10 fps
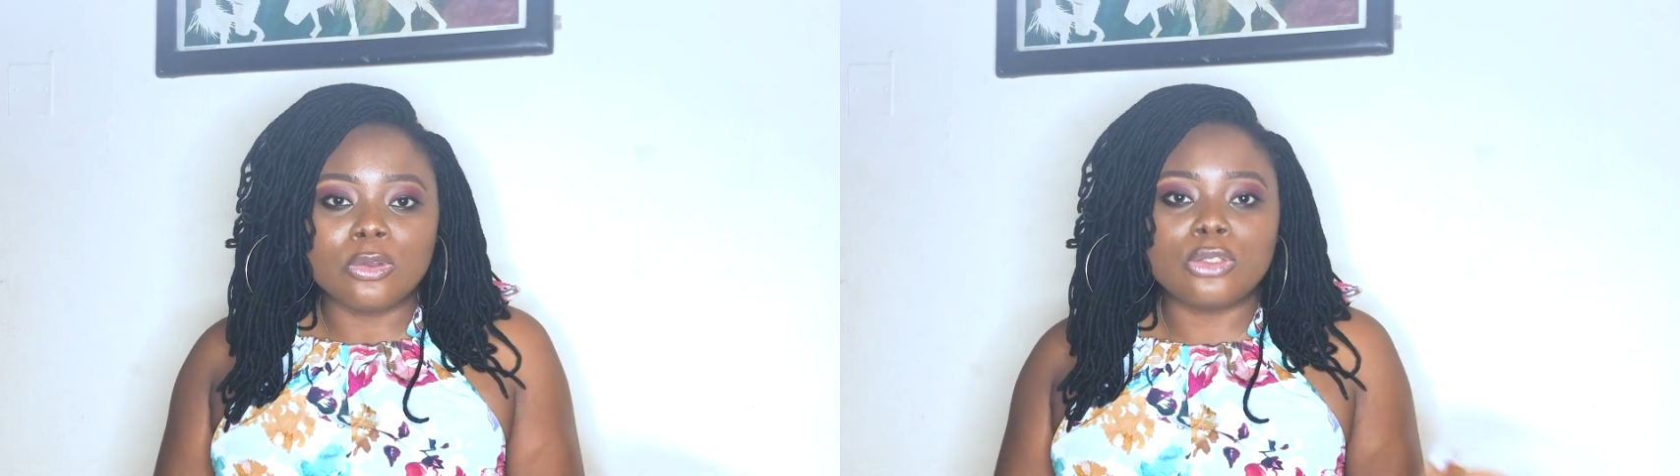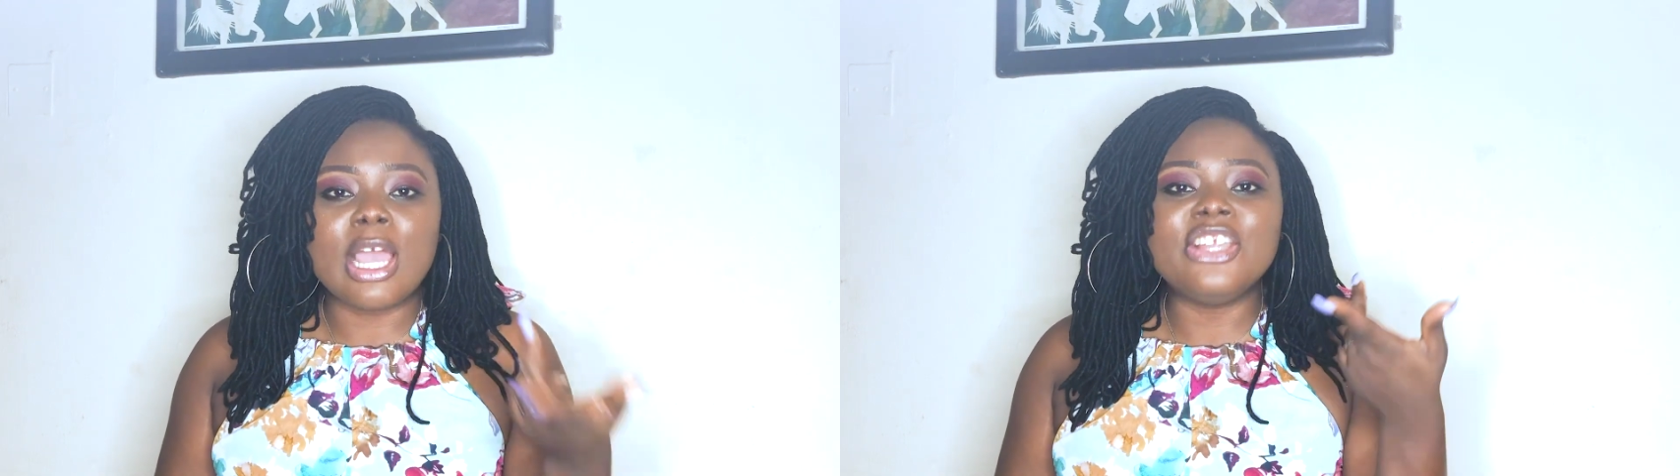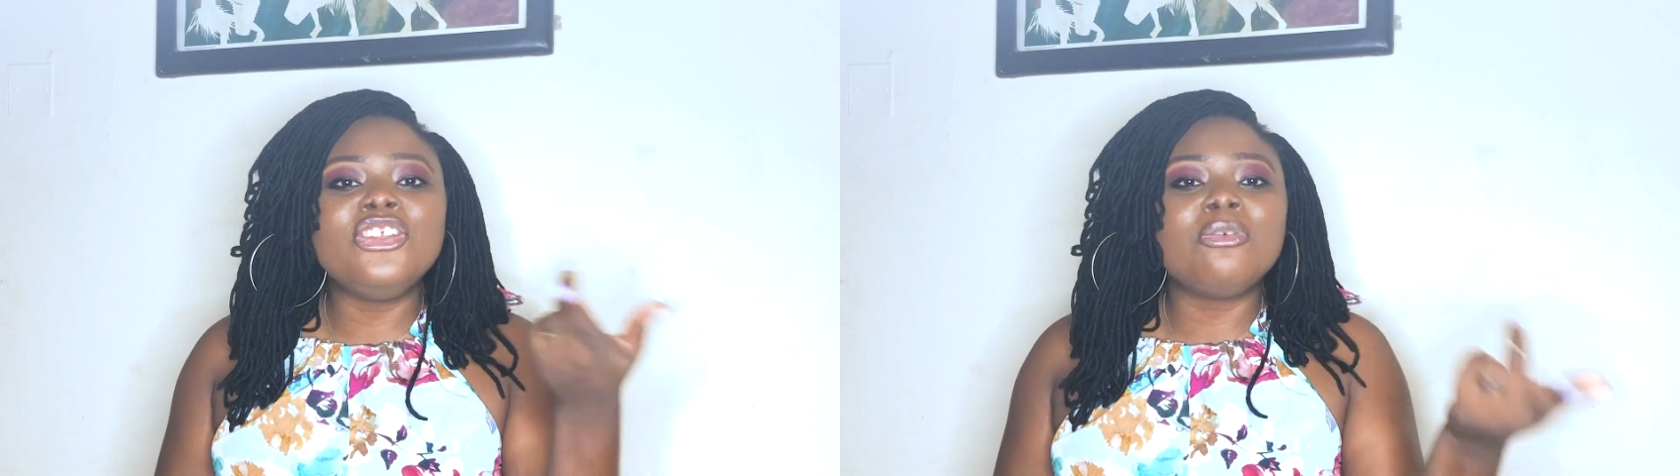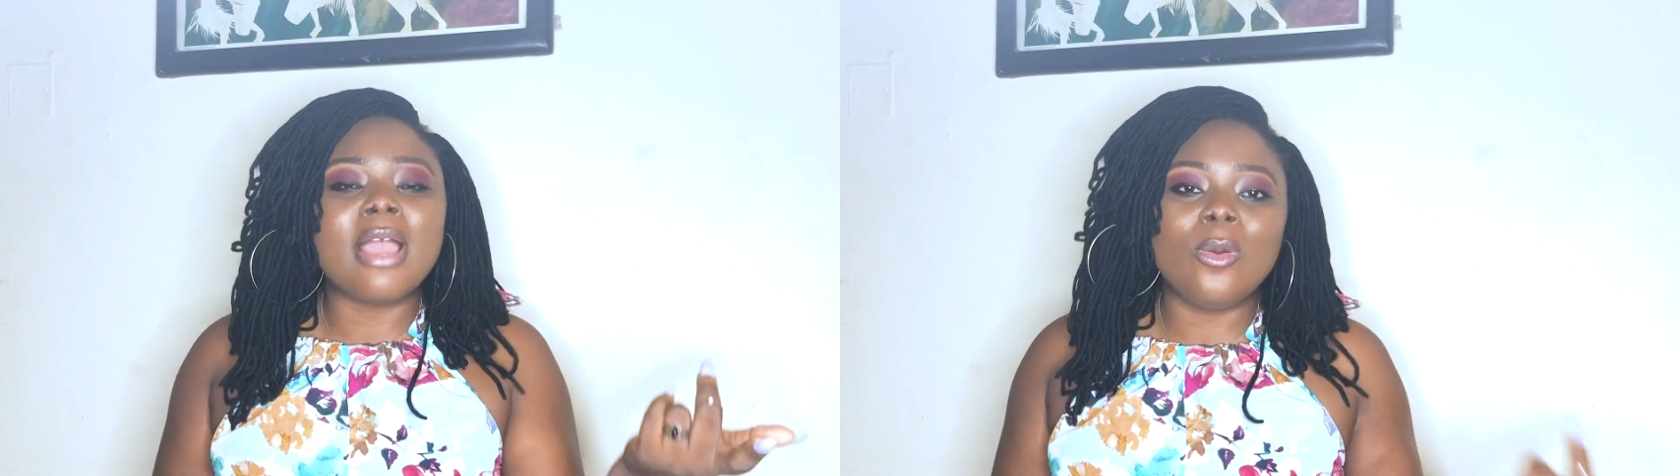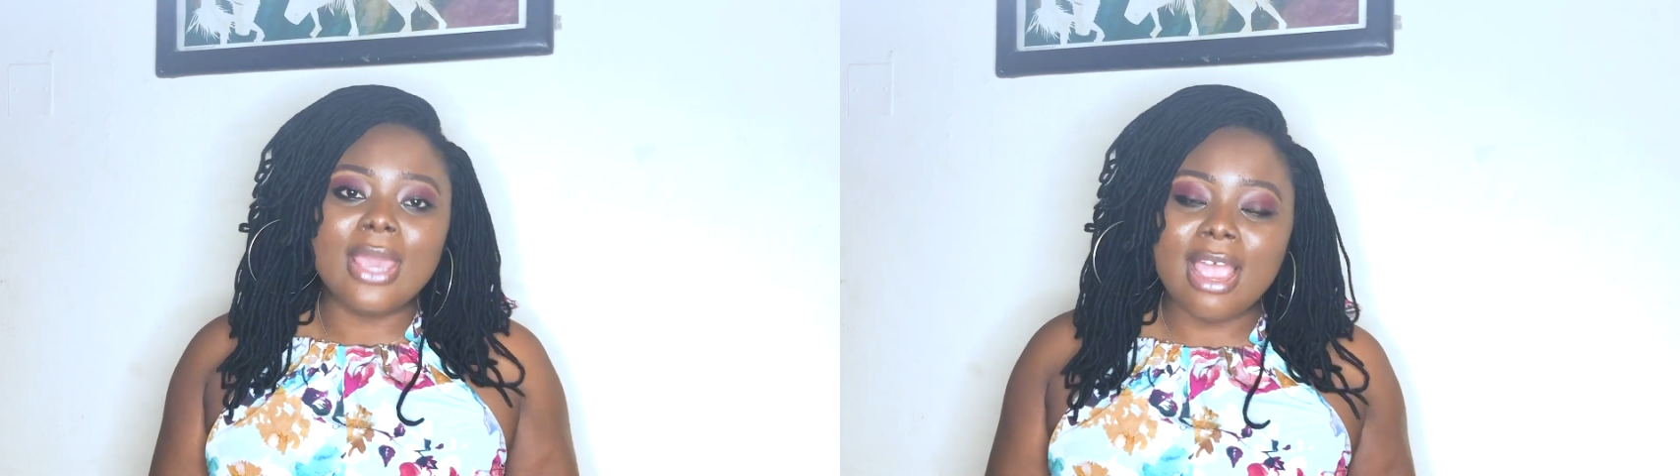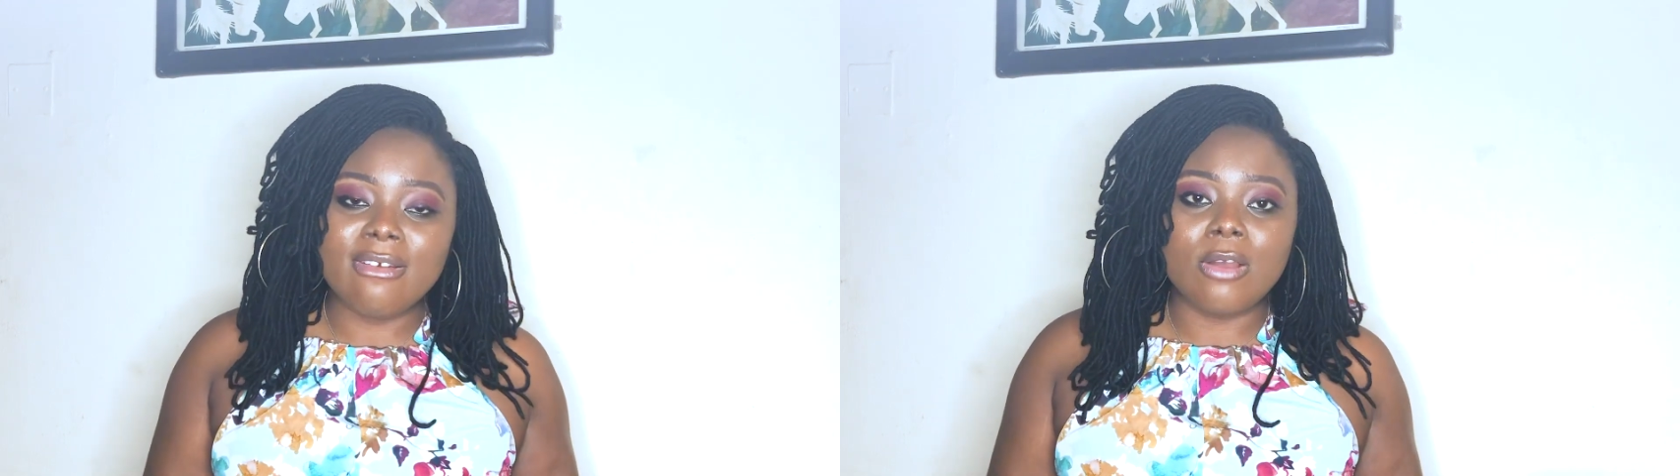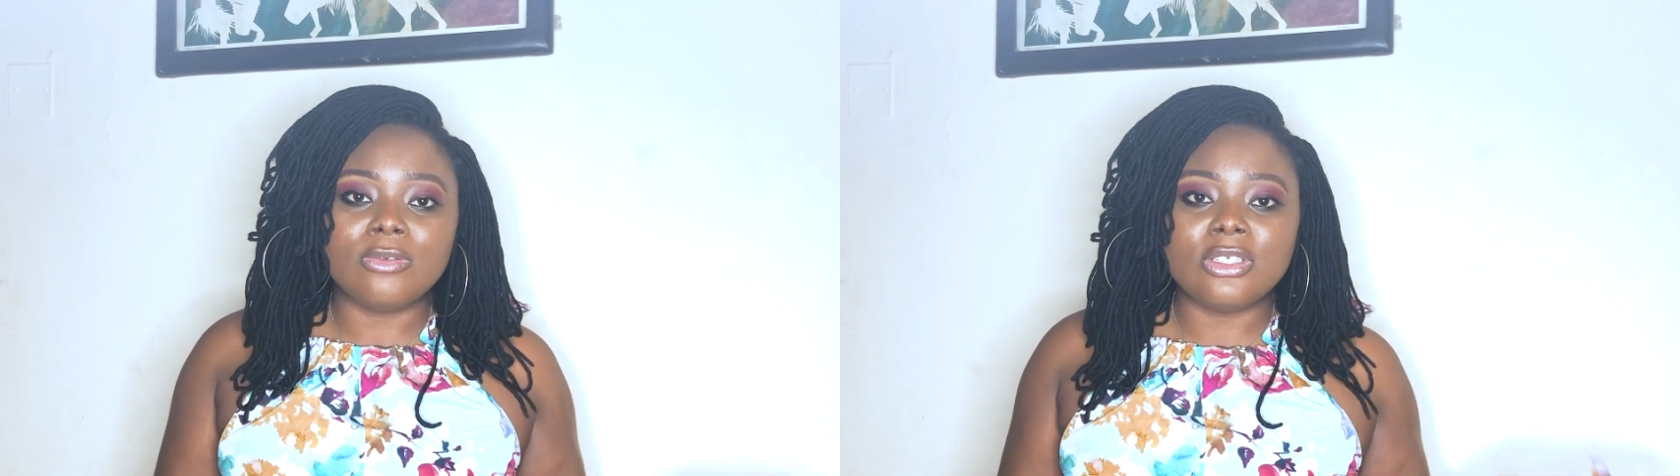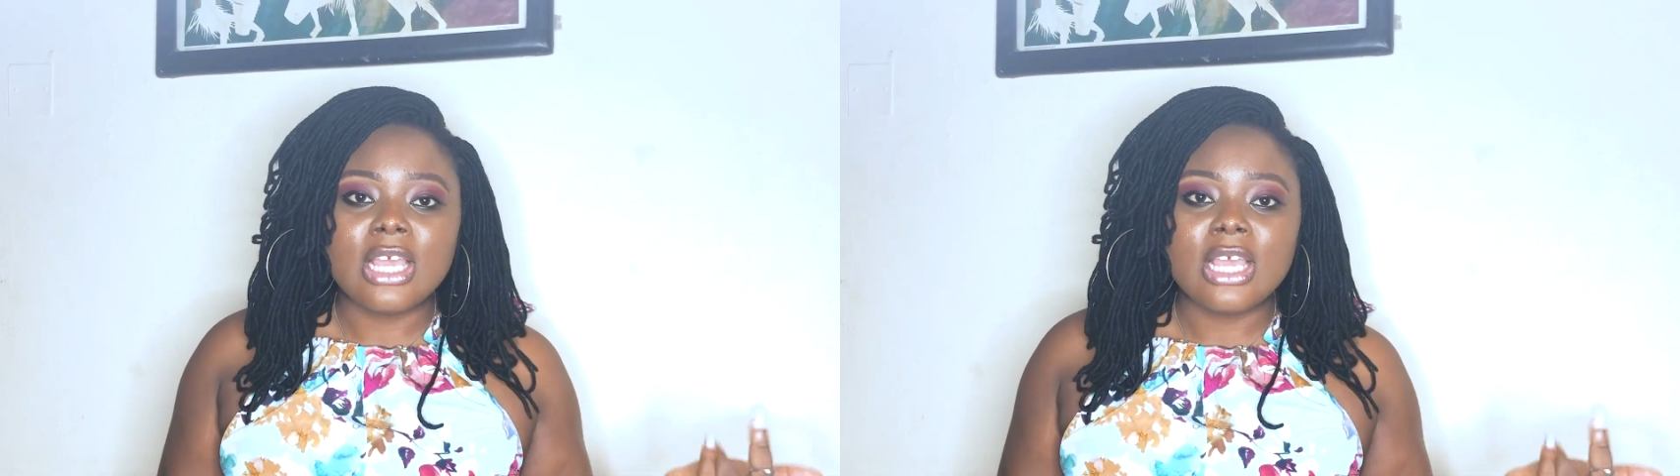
so I knew my way around.